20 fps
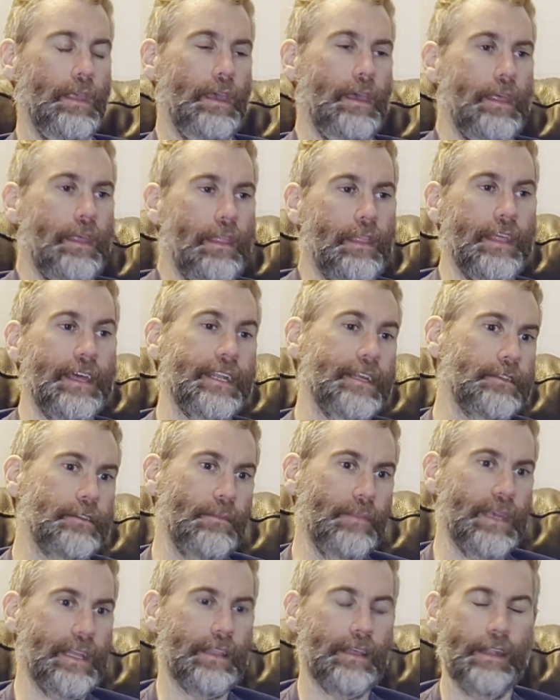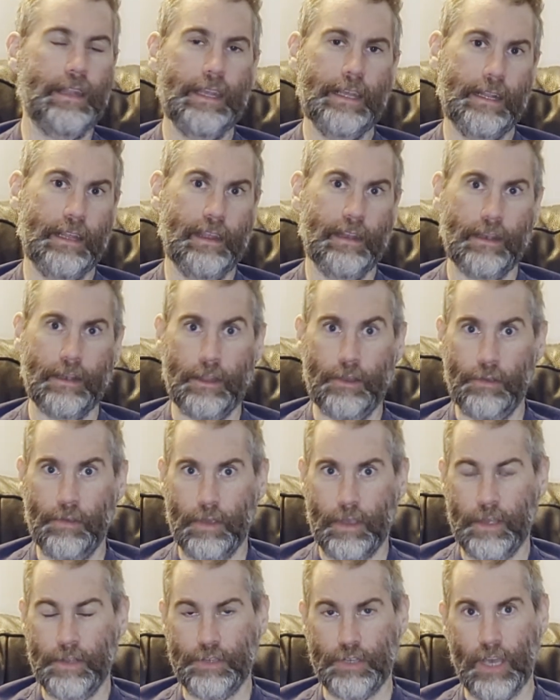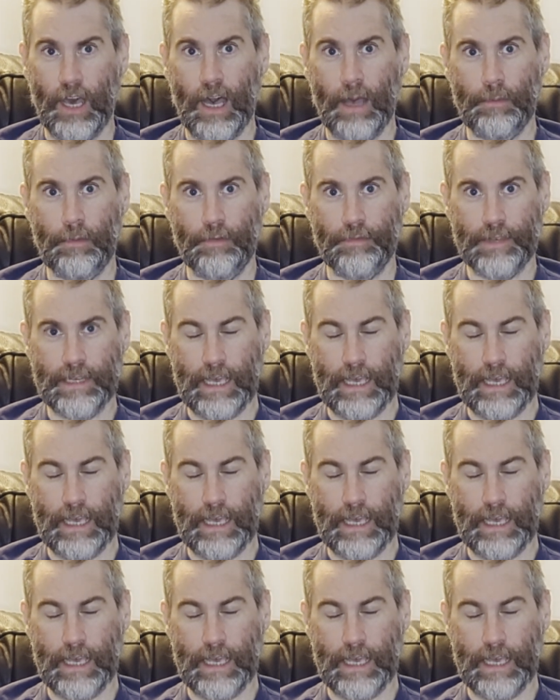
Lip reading: That doesn't mean that he didn't do a good job of